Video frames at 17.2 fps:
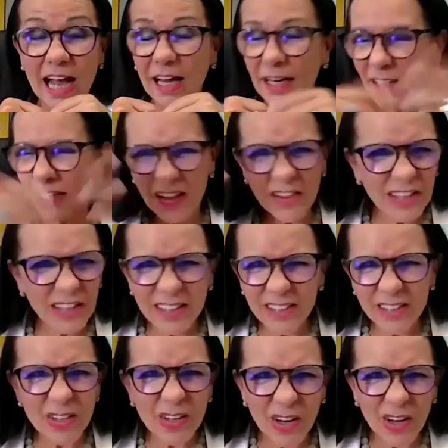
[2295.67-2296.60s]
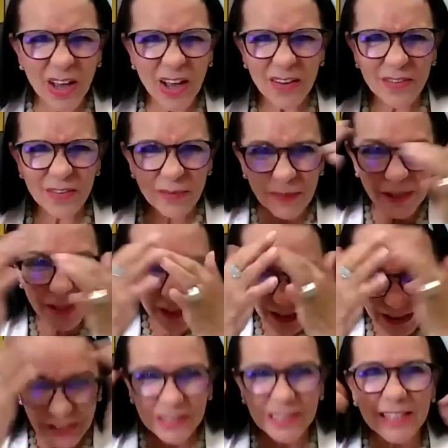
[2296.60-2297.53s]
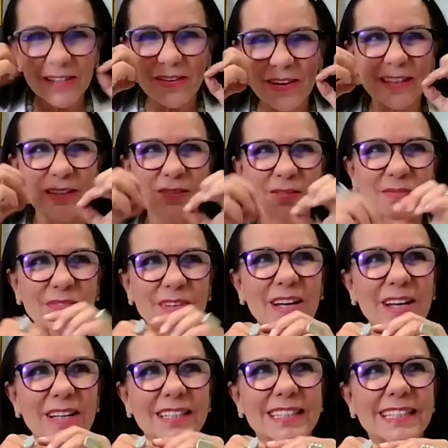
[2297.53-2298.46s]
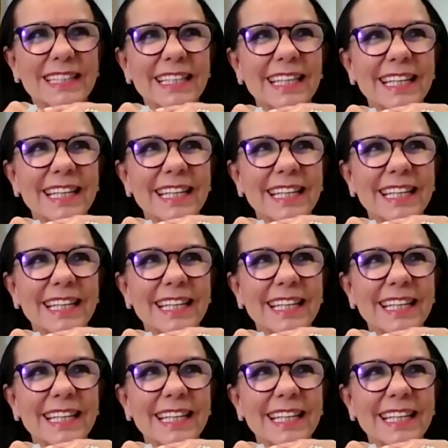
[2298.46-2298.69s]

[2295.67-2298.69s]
I don't think it's all over, but it's certainly around the front.